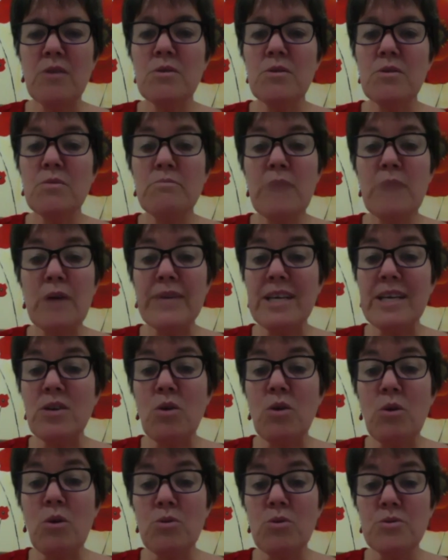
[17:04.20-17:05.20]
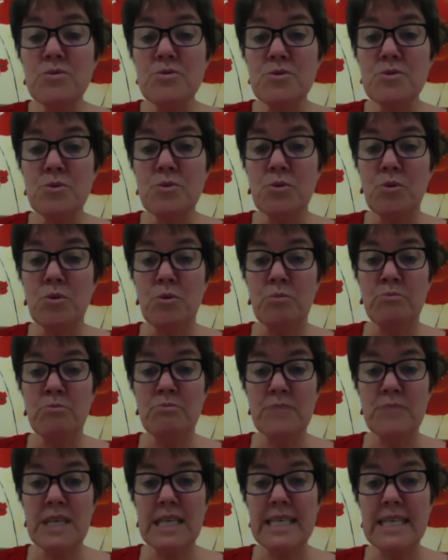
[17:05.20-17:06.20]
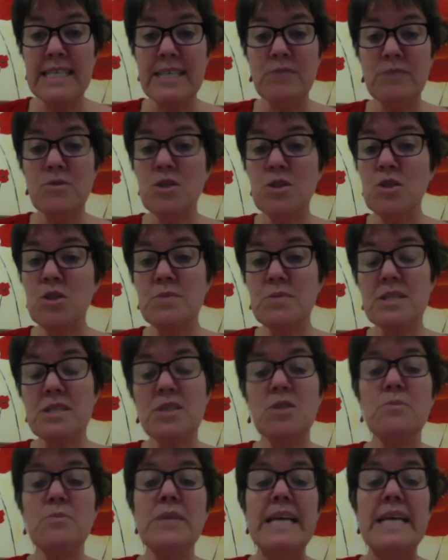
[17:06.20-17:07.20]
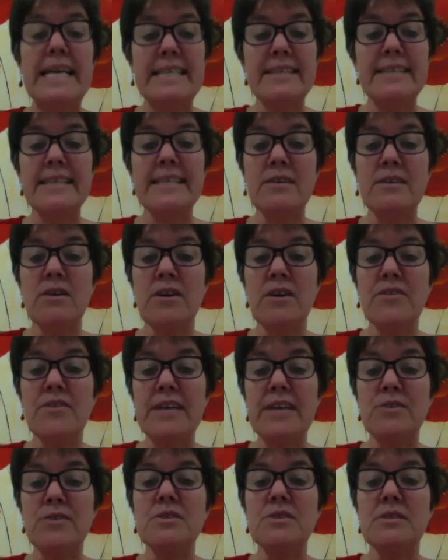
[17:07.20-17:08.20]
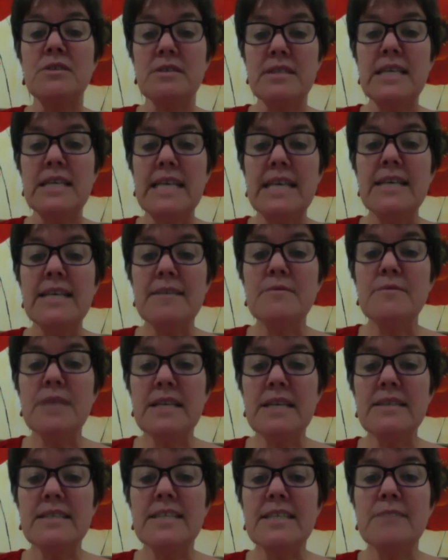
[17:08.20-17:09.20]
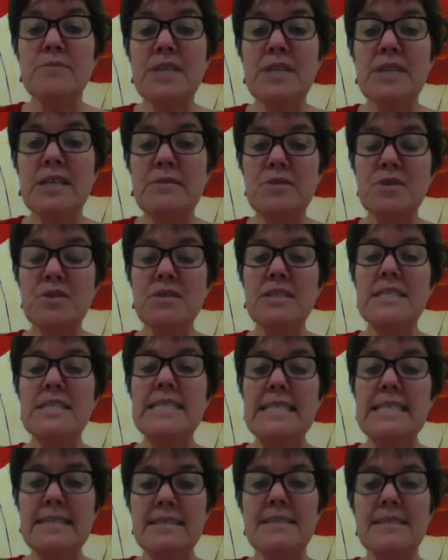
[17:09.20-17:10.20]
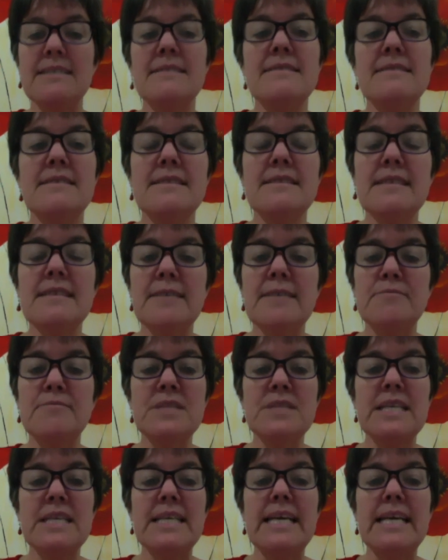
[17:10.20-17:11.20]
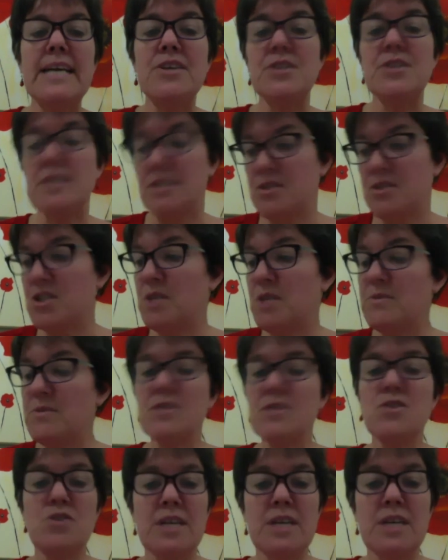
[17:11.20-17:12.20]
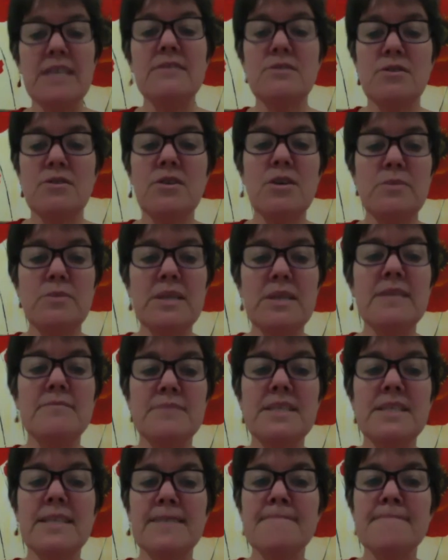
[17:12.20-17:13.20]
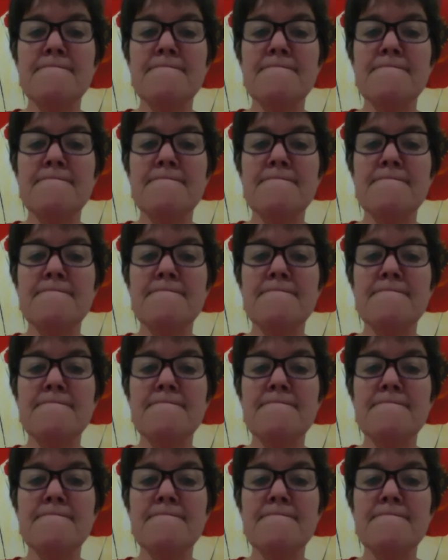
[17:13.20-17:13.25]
mowing lawns or cleaning rooms. It could be anything like that, couldn't it? And you can do this distance connection in terms of the transcribing. Yeah.